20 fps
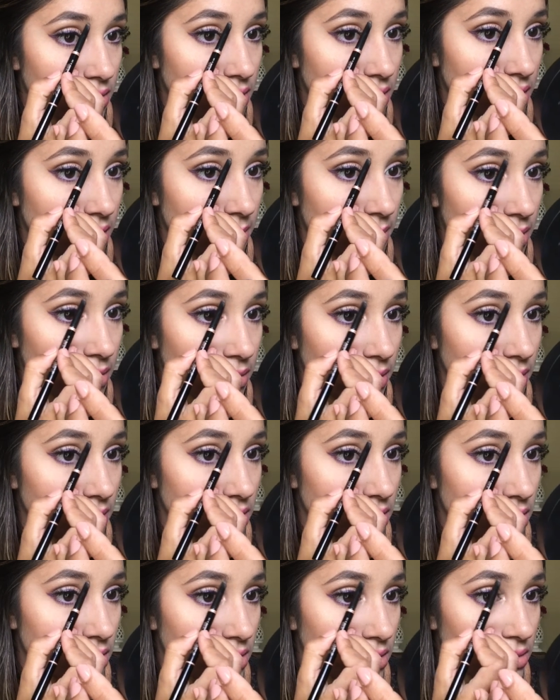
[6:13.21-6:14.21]
I'm
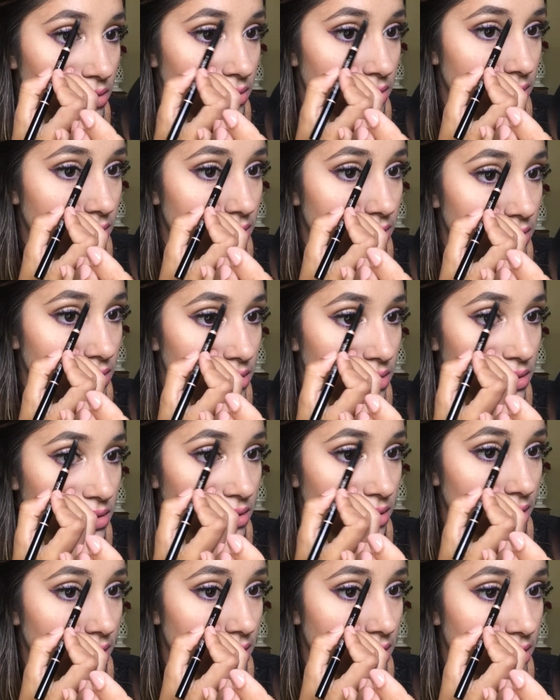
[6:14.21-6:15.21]
going to
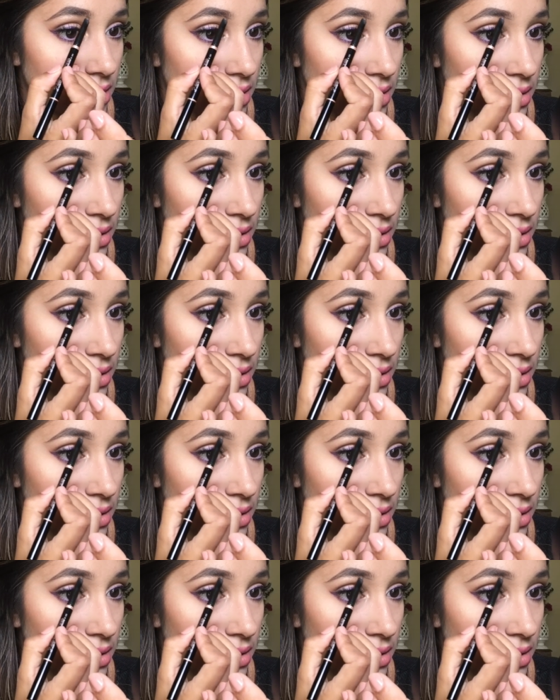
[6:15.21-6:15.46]
start